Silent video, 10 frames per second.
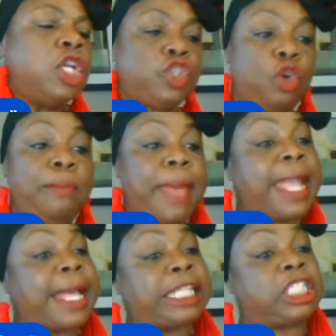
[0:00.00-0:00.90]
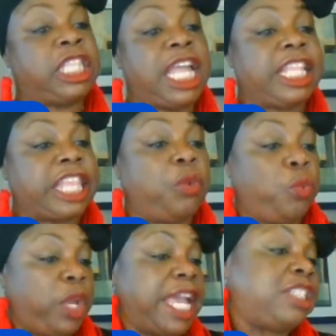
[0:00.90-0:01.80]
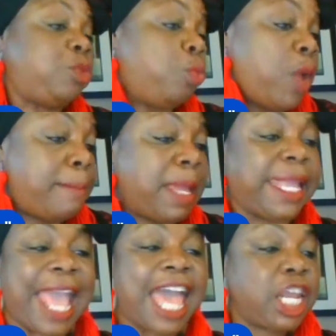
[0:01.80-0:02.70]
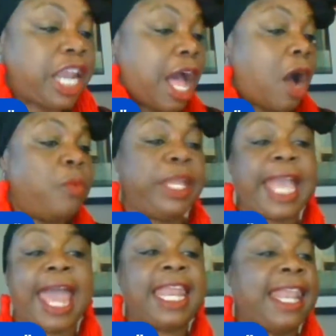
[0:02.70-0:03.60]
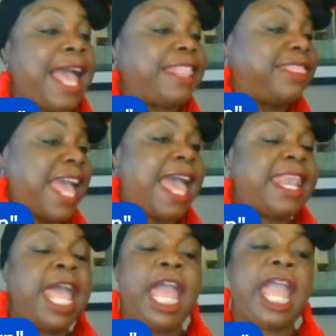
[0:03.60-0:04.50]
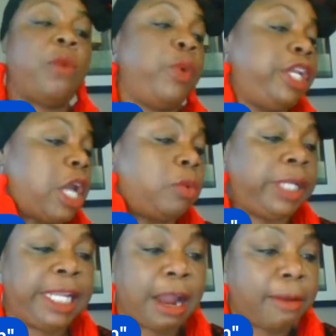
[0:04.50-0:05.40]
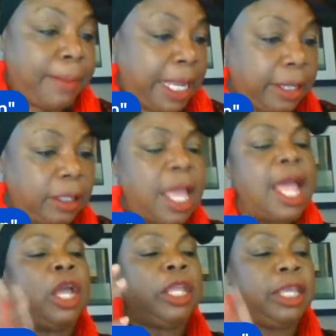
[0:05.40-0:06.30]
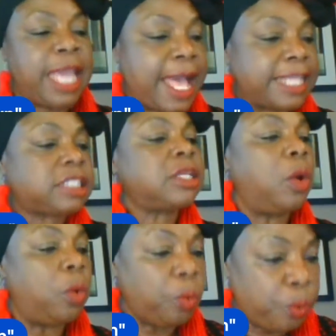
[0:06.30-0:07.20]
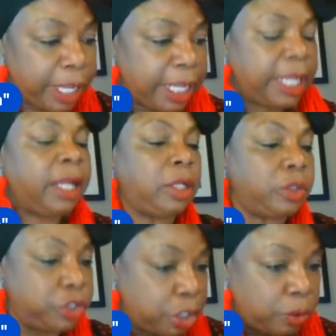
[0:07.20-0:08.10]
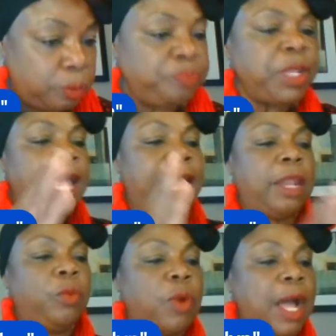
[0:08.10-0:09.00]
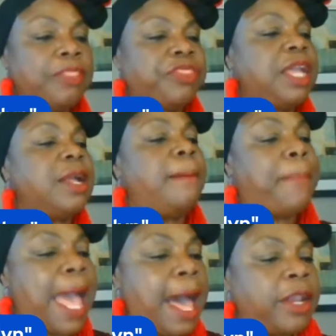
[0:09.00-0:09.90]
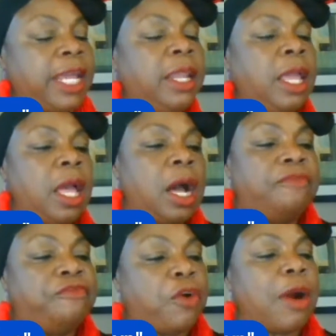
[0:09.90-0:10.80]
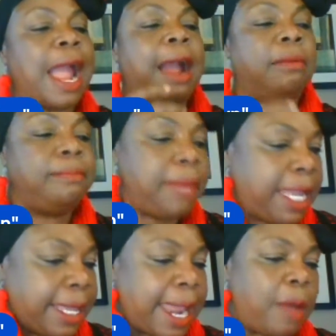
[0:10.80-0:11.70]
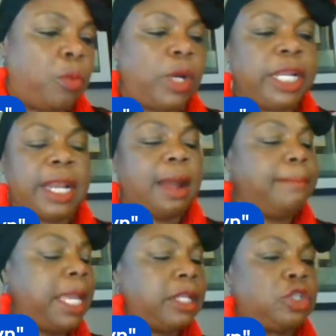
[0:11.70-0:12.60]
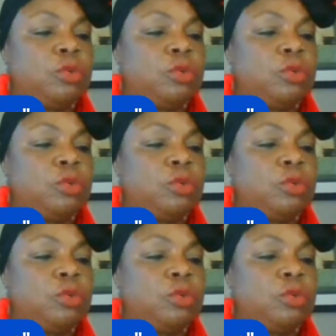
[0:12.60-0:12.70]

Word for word: to make us think that we as women got it all, we got it like that, and we don't need our men. Yes, we do. And one thing about it uh, for our men, I wanted our men to